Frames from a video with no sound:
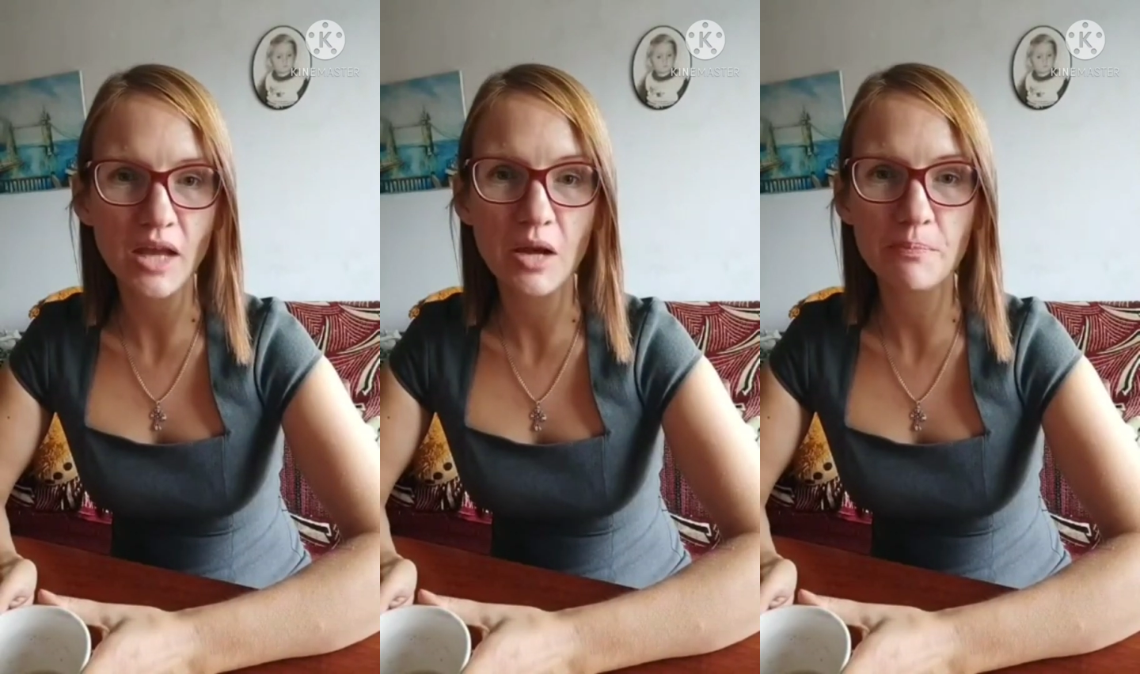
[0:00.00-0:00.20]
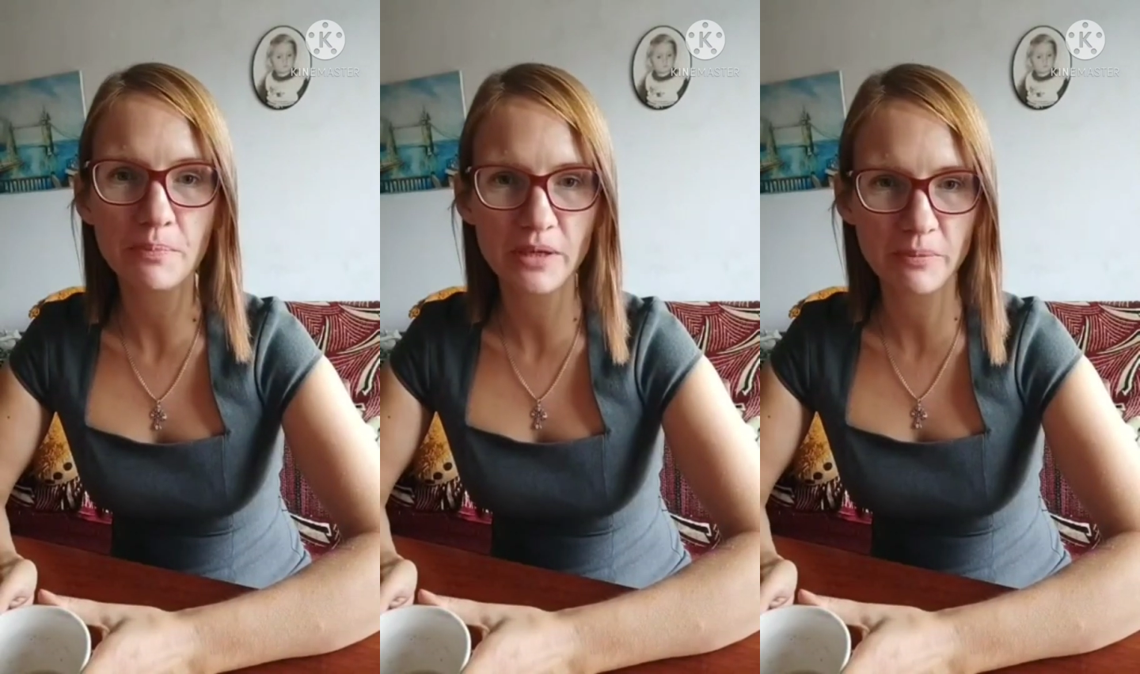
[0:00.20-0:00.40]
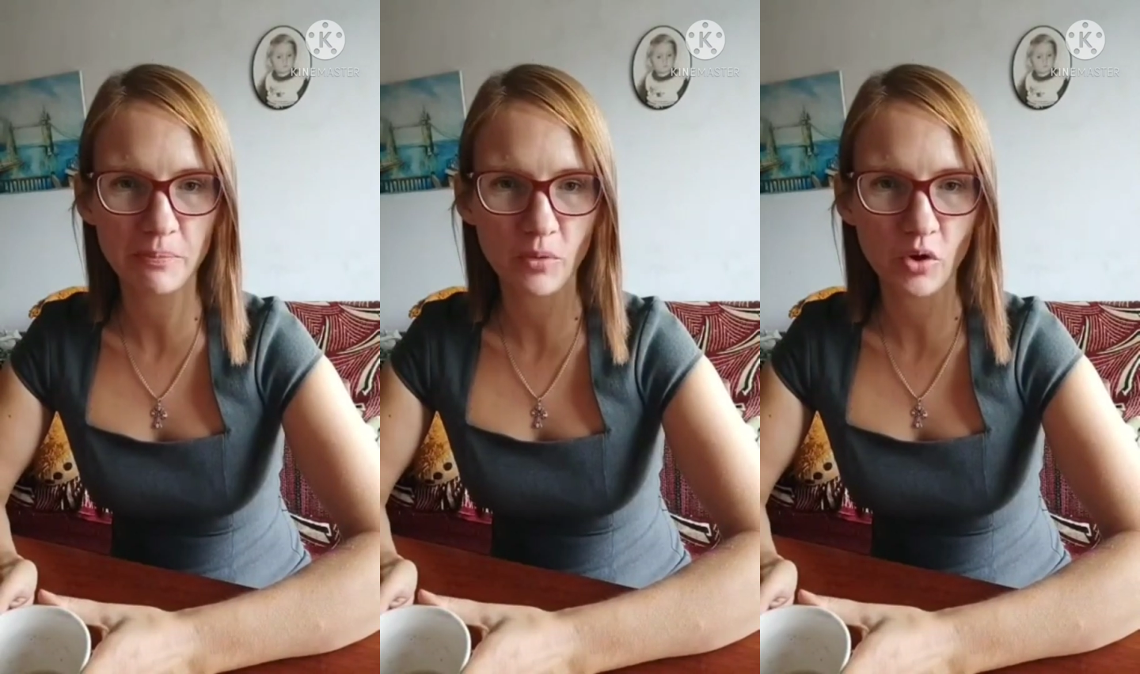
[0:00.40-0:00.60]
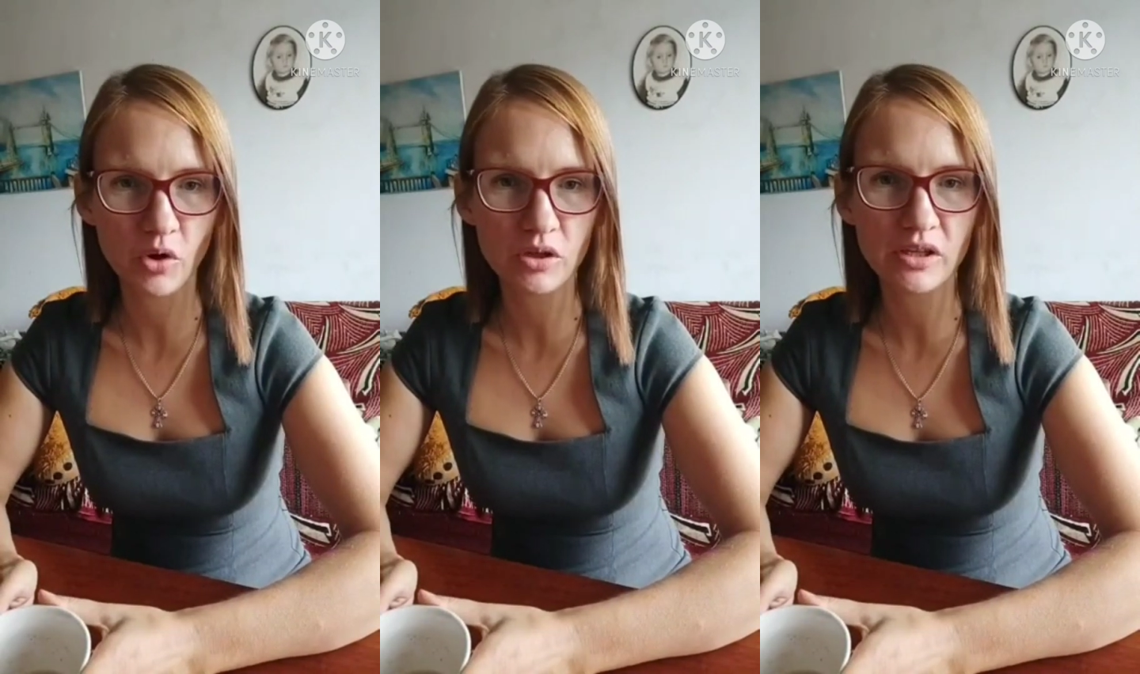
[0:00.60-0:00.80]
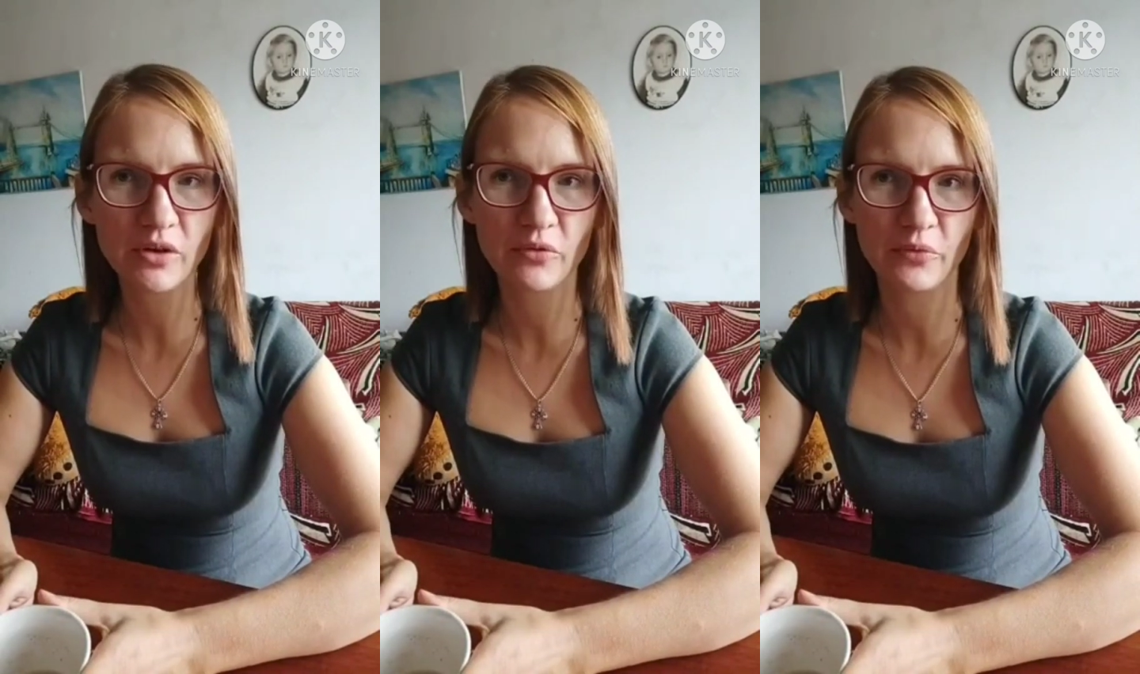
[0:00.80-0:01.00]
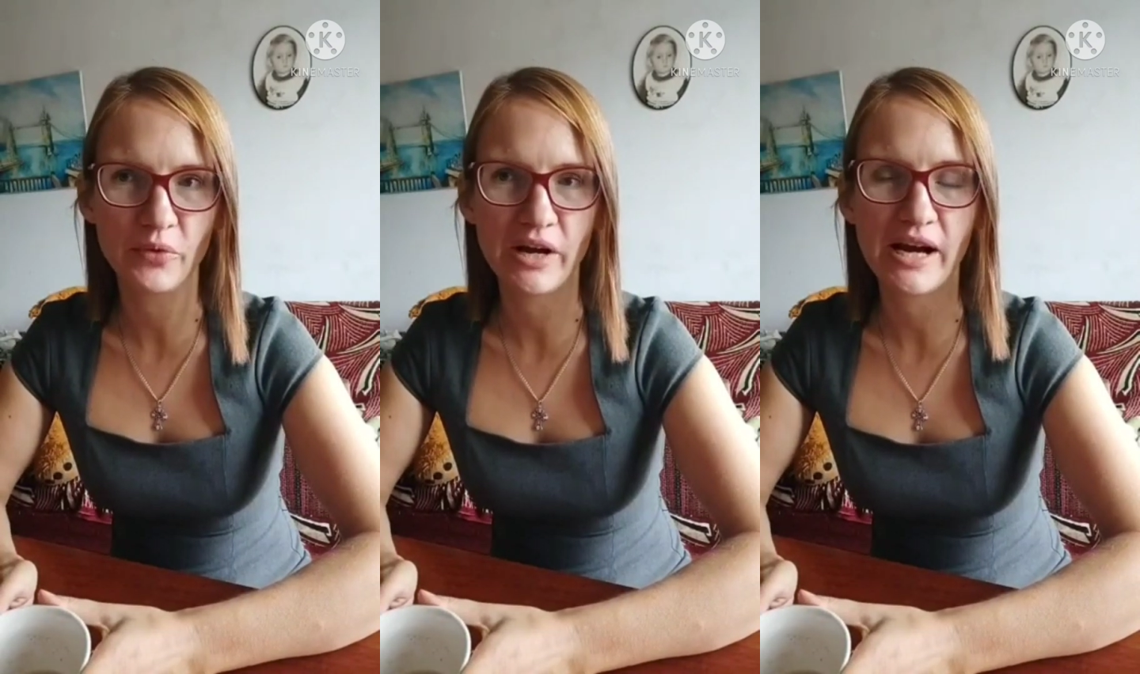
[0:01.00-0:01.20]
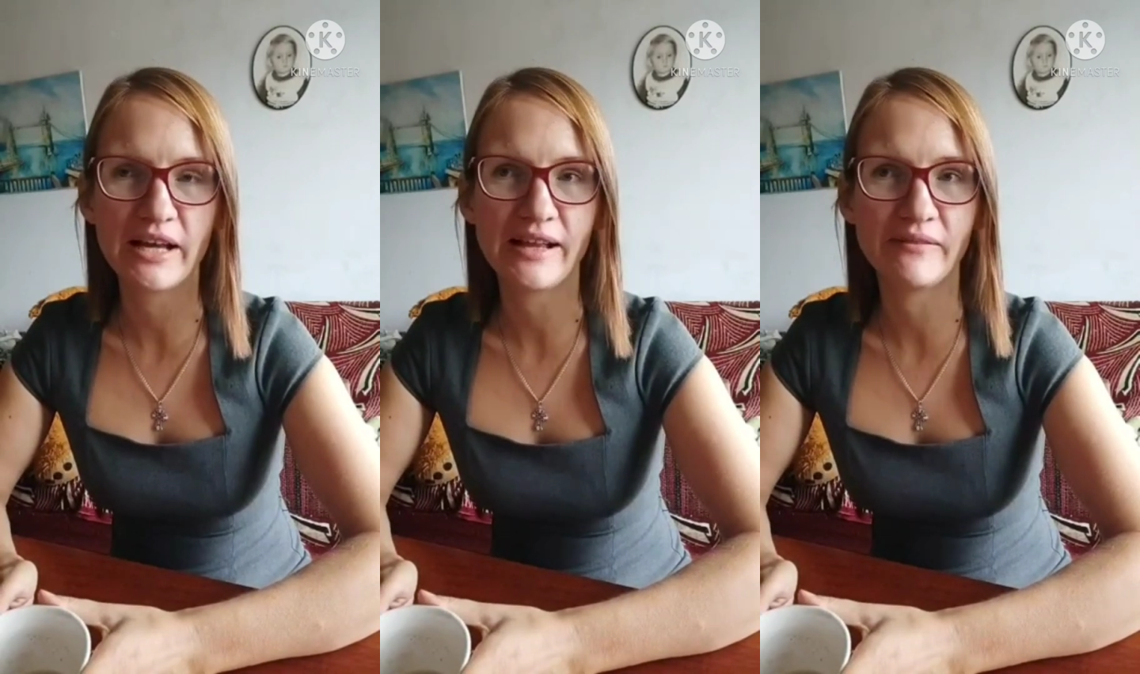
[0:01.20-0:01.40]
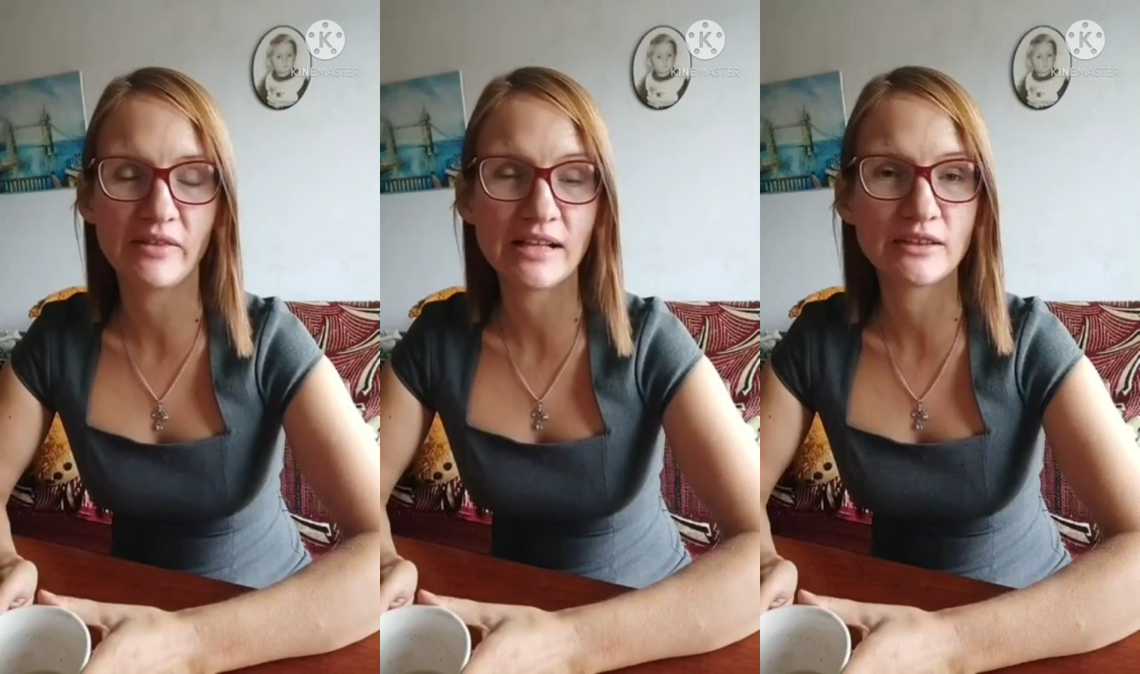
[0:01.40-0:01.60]
people,
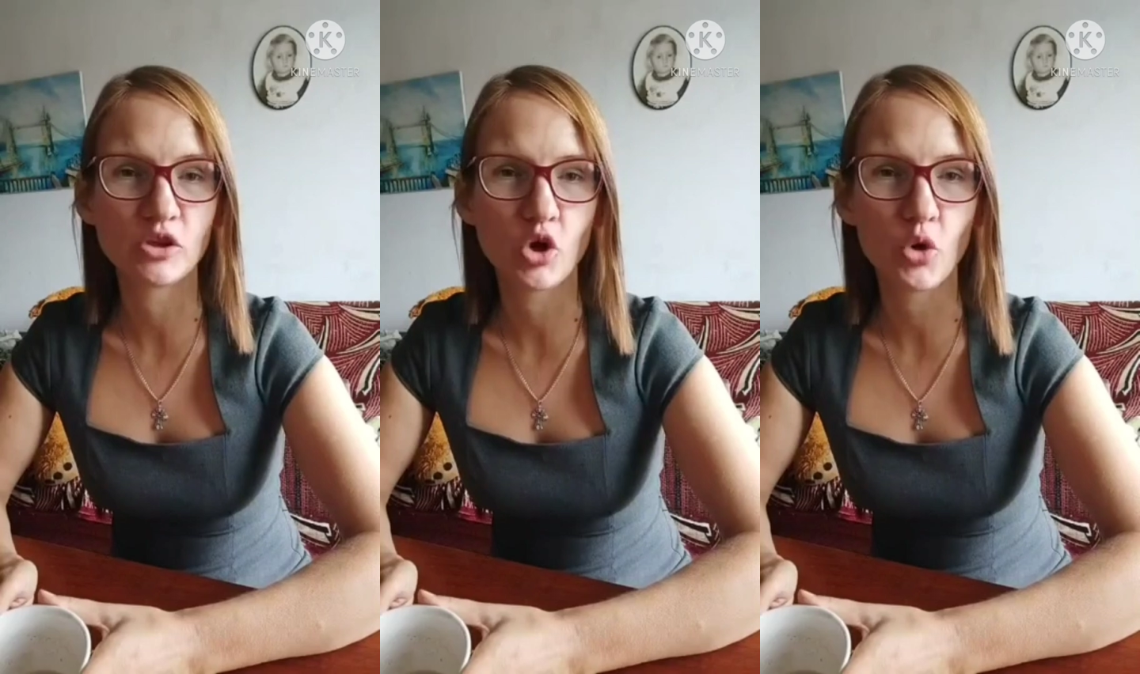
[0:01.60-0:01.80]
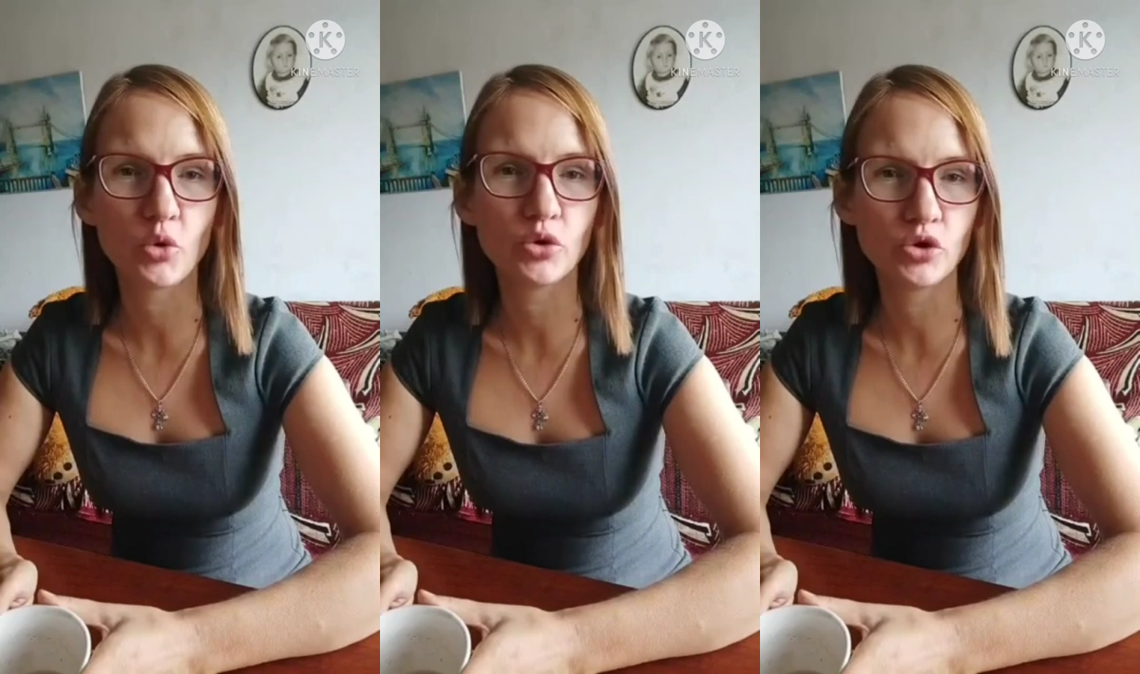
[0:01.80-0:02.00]
well-known